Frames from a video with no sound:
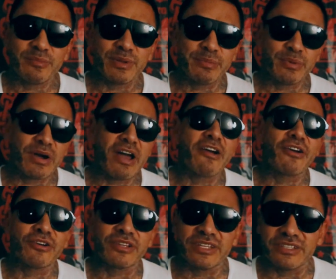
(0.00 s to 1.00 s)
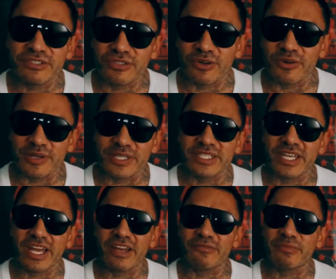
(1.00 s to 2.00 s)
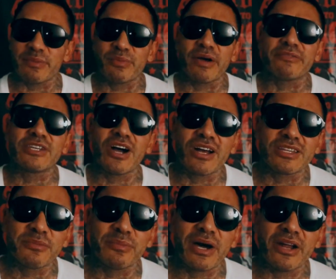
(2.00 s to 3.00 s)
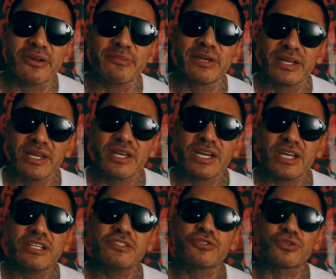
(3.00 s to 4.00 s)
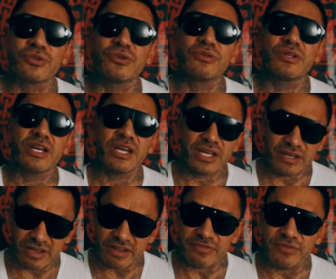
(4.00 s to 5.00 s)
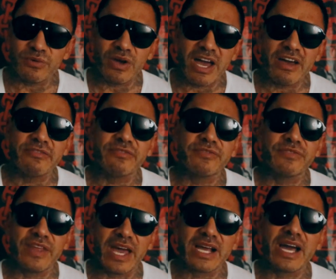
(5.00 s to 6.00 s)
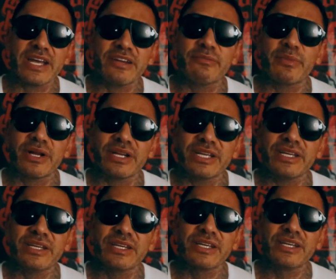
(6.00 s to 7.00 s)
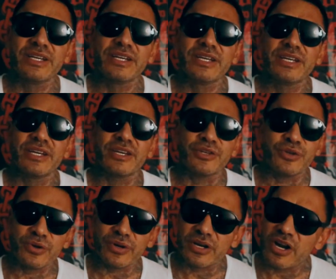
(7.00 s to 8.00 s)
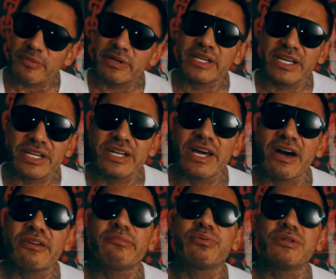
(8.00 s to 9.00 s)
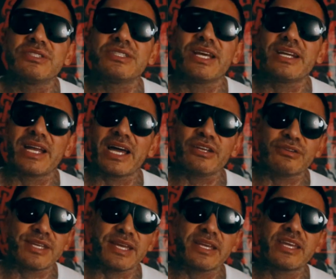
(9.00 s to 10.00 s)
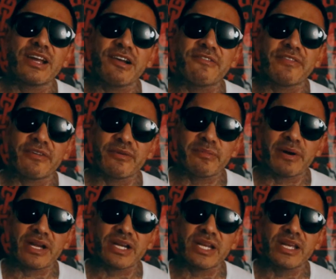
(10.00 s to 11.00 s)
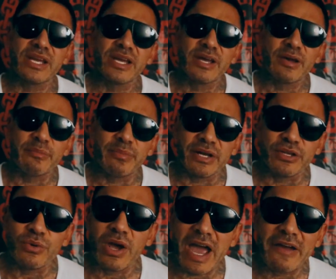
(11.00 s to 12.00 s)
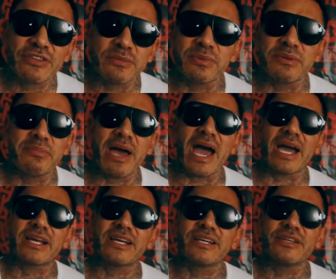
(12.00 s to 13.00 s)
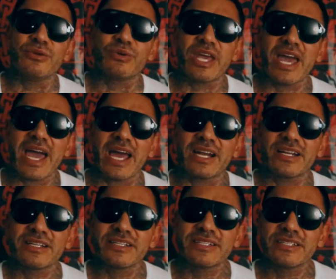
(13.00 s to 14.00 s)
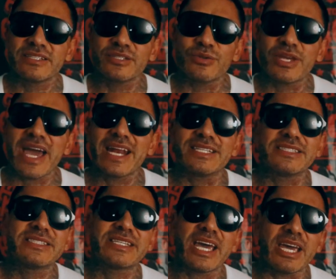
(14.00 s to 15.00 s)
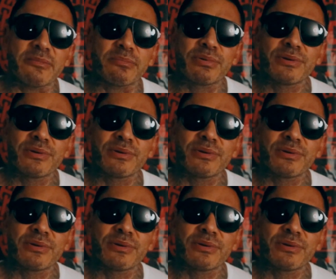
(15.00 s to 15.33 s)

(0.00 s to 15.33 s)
People have heard these stories, people have talked about them. It is true. If you have that kind of money, you're coming in and out of prison at night, you're taking care of everybody, but you have to be back. You can't escape.